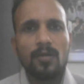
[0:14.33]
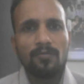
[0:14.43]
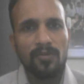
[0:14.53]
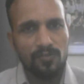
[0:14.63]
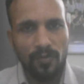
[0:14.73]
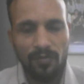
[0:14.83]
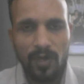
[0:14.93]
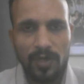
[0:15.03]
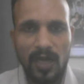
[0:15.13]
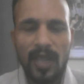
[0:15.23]
which we will
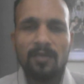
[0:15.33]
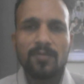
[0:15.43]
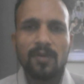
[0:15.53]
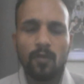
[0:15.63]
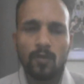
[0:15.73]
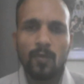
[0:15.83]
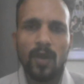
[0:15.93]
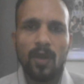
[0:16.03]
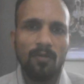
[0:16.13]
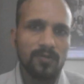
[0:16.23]
derive the formula
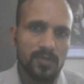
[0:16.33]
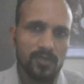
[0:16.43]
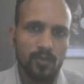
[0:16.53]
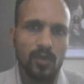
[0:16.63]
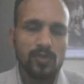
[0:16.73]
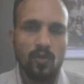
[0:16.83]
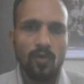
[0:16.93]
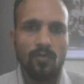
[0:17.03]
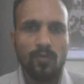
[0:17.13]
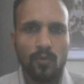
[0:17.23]
of this Newton's law
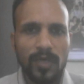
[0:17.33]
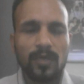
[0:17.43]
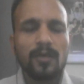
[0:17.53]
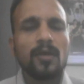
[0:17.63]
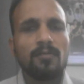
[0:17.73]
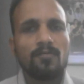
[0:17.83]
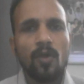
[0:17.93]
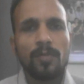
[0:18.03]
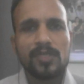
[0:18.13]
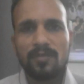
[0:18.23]
of cooling
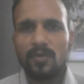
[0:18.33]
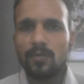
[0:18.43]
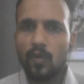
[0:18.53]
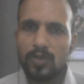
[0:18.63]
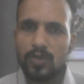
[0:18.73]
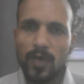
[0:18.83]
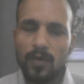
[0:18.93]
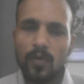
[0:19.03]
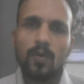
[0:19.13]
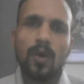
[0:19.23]
from Stephen
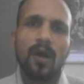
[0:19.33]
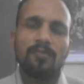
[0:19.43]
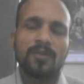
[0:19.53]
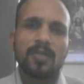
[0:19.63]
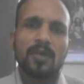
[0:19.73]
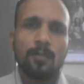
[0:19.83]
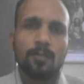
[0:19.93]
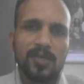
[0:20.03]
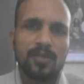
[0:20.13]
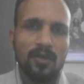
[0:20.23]
Boltzmann law. After the
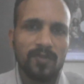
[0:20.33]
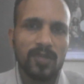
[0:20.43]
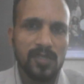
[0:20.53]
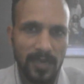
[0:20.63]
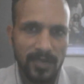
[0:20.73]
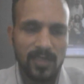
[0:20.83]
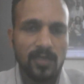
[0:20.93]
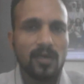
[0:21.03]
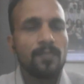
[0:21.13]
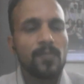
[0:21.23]
completion of this
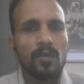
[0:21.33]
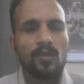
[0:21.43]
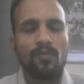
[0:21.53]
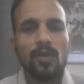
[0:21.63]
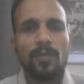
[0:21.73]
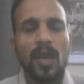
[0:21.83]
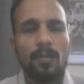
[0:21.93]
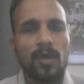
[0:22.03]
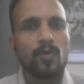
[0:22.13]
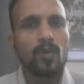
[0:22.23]
lecture, you will be
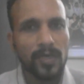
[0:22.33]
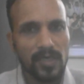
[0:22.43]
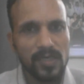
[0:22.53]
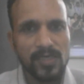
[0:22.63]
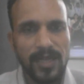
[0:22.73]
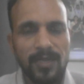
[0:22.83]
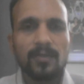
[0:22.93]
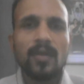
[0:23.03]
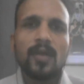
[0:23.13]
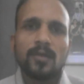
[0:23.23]
able to understand
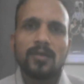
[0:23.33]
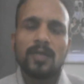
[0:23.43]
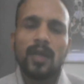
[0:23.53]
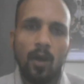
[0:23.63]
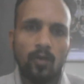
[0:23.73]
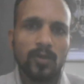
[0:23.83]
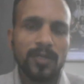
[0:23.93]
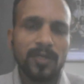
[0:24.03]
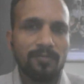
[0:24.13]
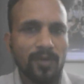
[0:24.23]
that how the
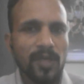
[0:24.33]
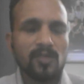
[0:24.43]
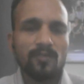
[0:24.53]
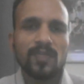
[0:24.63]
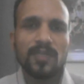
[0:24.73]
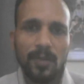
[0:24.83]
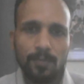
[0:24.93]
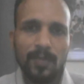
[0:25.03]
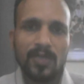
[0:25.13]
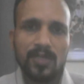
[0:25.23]
difference of the
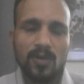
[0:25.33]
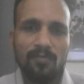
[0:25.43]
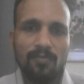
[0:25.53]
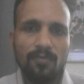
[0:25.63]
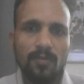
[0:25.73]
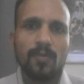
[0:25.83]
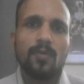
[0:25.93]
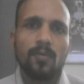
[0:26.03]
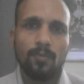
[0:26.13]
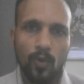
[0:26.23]
temperature of
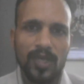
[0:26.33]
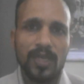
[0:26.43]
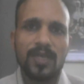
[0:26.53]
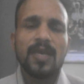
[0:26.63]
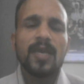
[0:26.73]
body